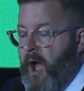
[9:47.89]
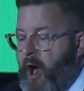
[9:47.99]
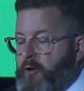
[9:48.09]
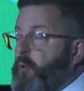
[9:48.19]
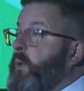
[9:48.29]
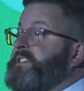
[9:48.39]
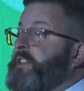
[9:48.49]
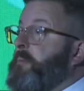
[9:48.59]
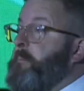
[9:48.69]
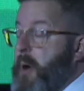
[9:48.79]
are the ones that
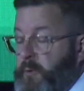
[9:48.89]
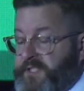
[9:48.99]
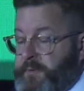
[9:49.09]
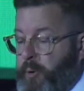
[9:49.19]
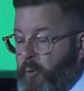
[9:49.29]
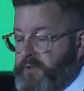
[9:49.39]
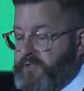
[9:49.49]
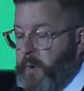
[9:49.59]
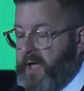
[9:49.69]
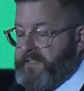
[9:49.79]
are most important
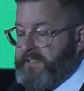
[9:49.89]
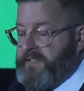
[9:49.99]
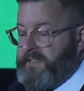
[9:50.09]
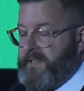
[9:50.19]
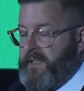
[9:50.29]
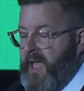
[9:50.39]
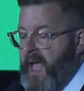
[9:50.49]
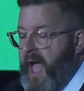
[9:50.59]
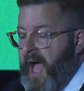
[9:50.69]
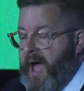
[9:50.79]
to us.
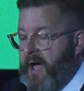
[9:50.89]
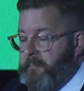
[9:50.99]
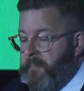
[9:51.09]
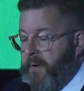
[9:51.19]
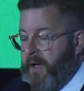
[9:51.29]
Um,